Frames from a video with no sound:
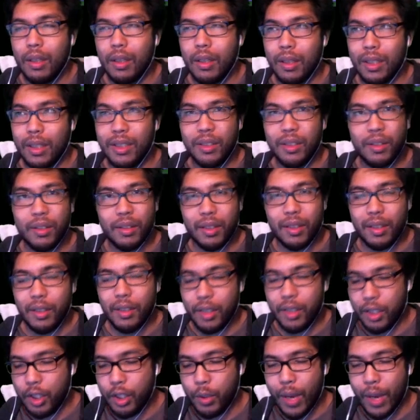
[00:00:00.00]
it's either a
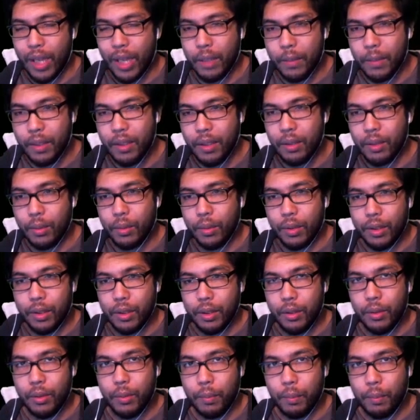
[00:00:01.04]
new enemy or a
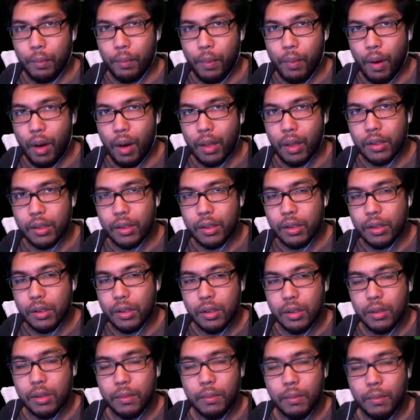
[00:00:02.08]
new boss.
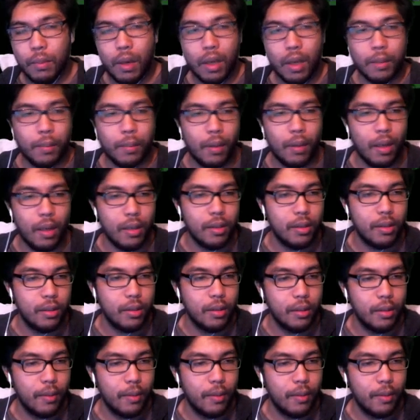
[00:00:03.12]
Mod boss.